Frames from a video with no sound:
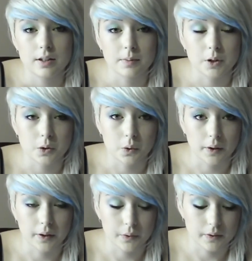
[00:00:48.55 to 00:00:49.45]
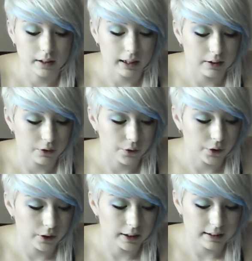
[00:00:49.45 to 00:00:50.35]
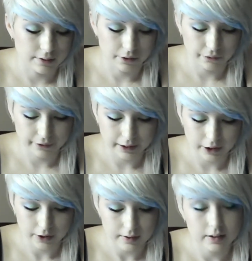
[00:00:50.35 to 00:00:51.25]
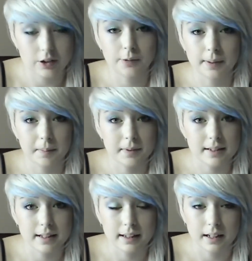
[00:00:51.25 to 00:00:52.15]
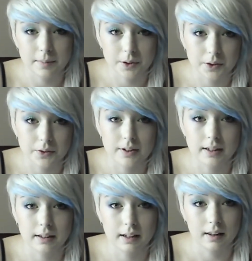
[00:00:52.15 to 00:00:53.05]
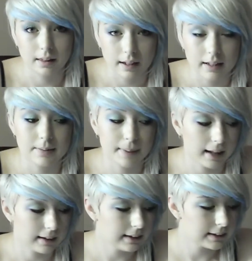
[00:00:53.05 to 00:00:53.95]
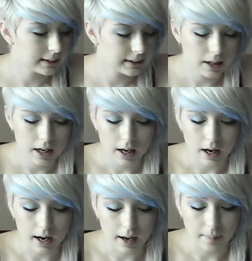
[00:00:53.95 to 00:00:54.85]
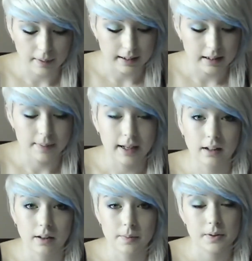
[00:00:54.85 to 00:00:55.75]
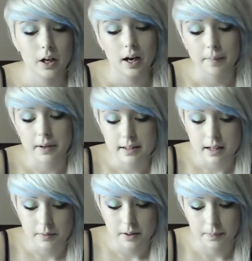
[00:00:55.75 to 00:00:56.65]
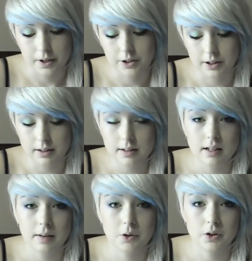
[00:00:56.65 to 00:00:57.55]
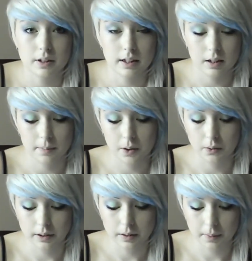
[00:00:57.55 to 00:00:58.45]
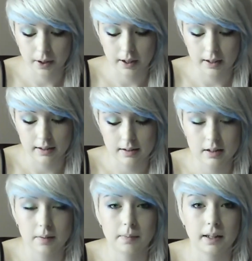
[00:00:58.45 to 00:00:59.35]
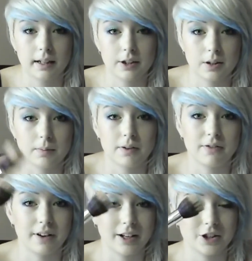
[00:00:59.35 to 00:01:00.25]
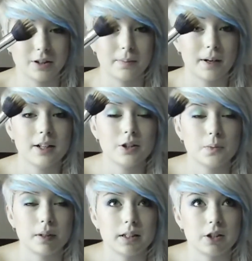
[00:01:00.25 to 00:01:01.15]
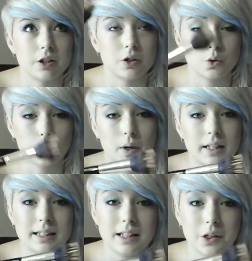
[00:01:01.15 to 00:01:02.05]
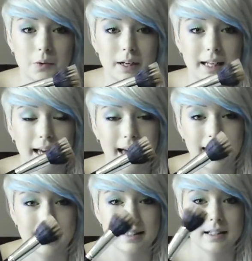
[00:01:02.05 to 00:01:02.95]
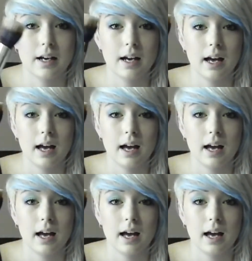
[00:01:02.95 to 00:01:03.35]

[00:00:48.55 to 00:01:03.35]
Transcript: some tutorials later on in different videos, and you'll be able to see that I'm using these palettes in these makeups. I'm going to start with brushes. I'm using a Napoleon Perdis Complexion Perfection brush, which is 23S.